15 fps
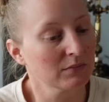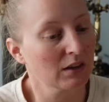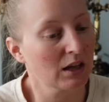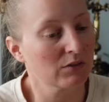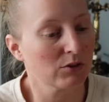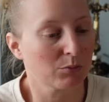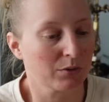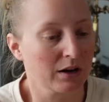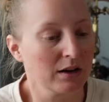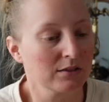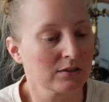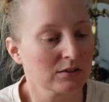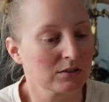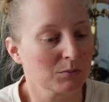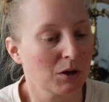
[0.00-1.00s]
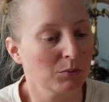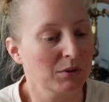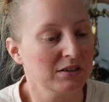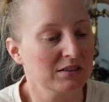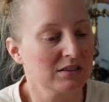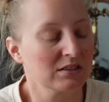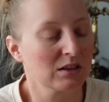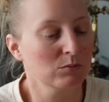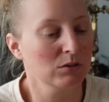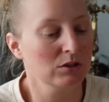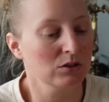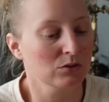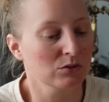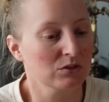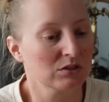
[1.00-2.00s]
If it breaks, small pieces can be
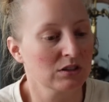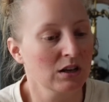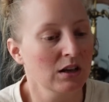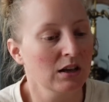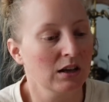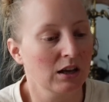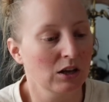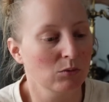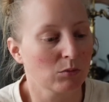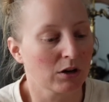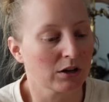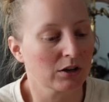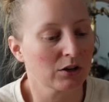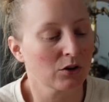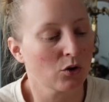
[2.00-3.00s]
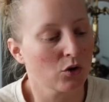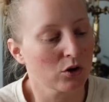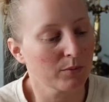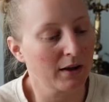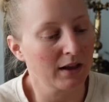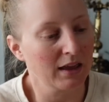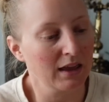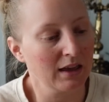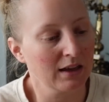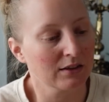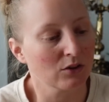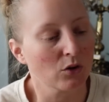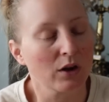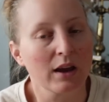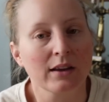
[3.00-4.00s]
used in marker or by hand.
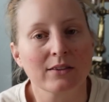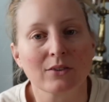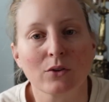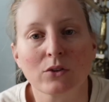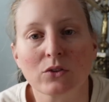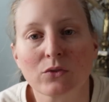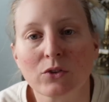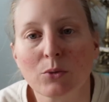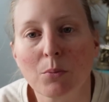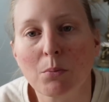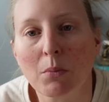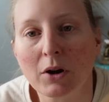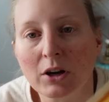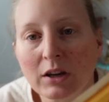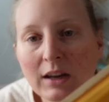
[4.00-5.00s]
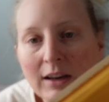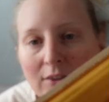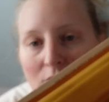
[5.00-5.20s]
Okay, so it's for marking